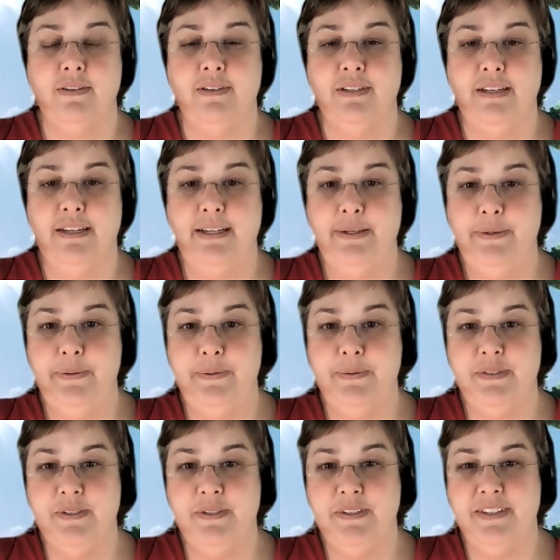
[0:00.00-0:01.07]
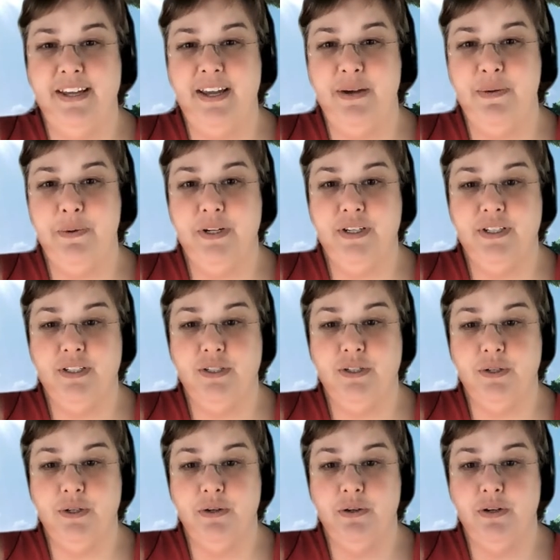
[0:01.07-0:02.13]
Hello, so today I want to show
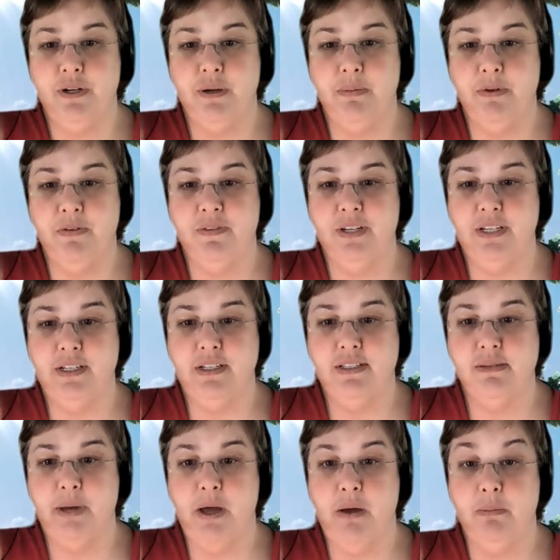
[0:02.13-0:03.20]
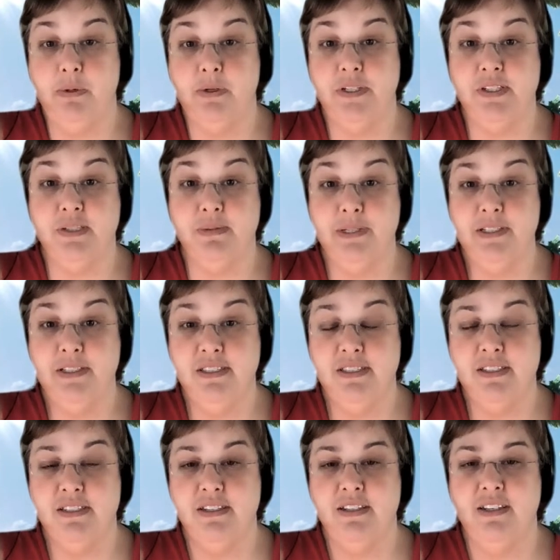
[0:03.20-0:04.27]
you a couple of things about participants